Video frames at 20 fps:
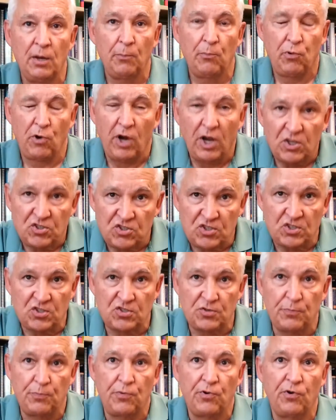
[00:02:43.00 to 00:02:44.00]
process
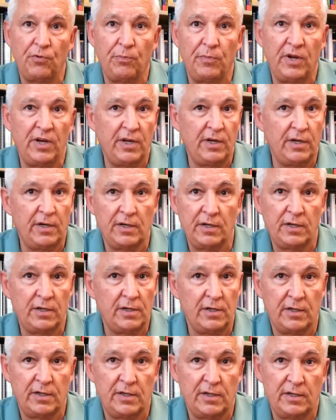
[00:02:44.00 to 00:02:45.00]
improvement,
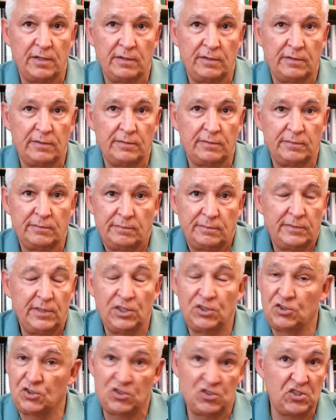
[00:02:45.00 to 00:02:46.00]

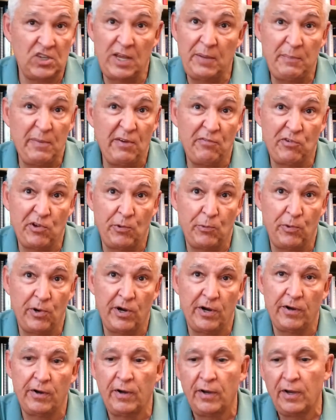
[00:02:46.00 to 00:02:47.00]
is the same everywhere.